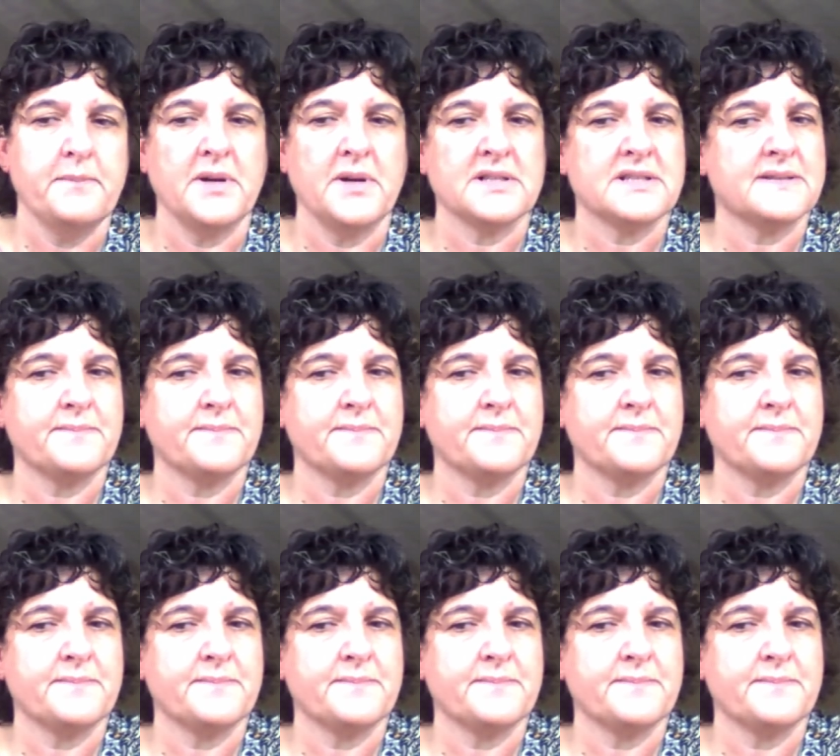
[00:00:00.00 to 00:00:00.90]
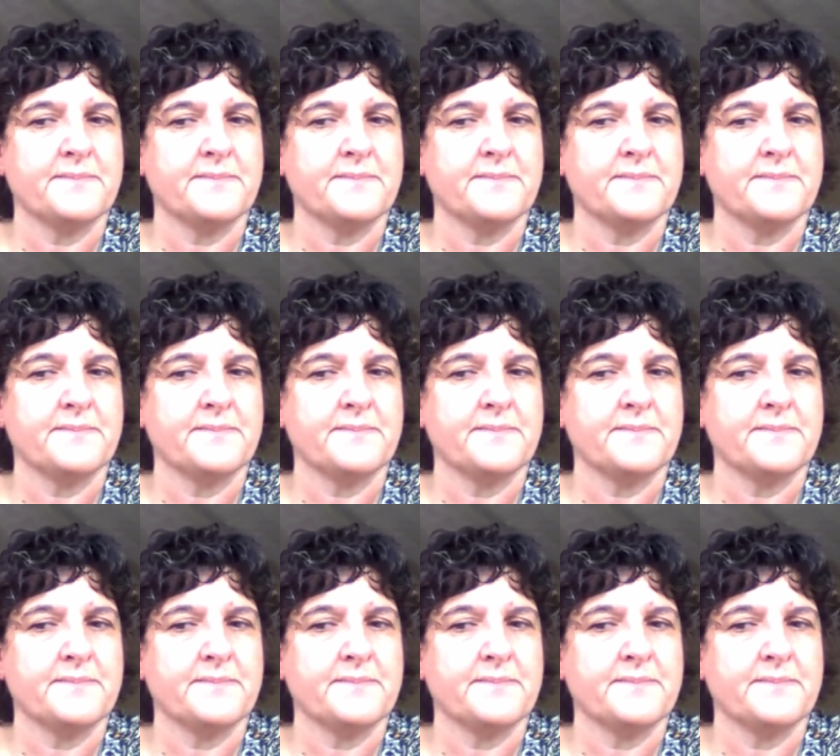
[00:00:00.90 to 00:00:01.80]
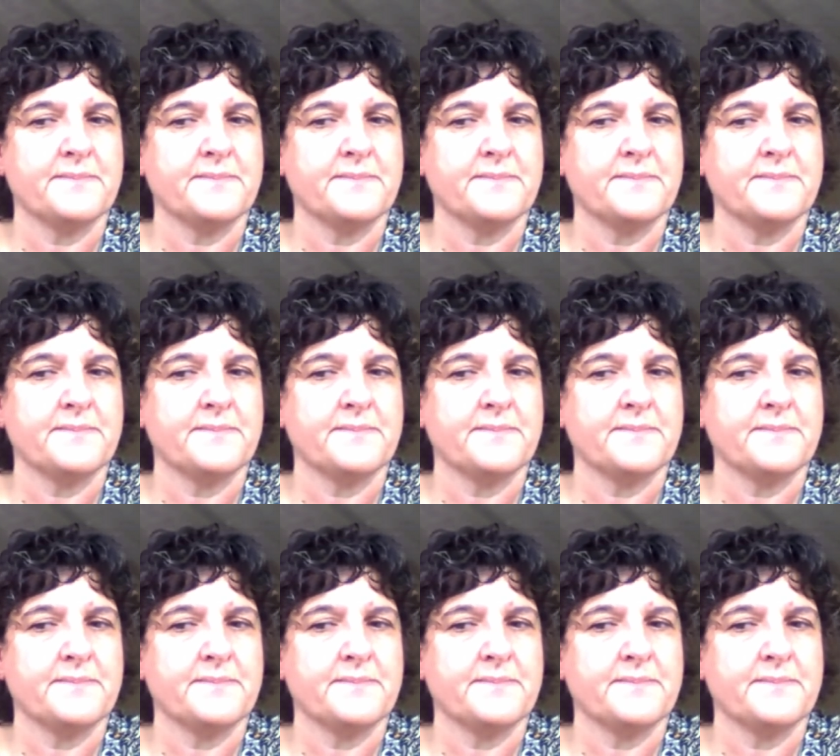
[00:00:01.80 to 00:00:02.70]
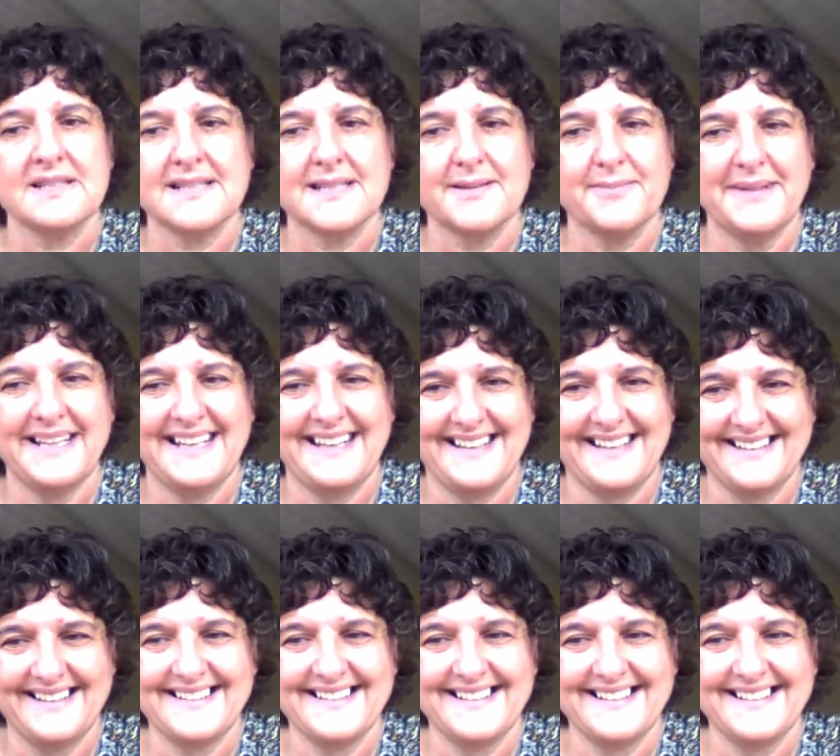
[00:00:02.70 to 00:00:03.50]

But but we have to remember that it's, it's all the false me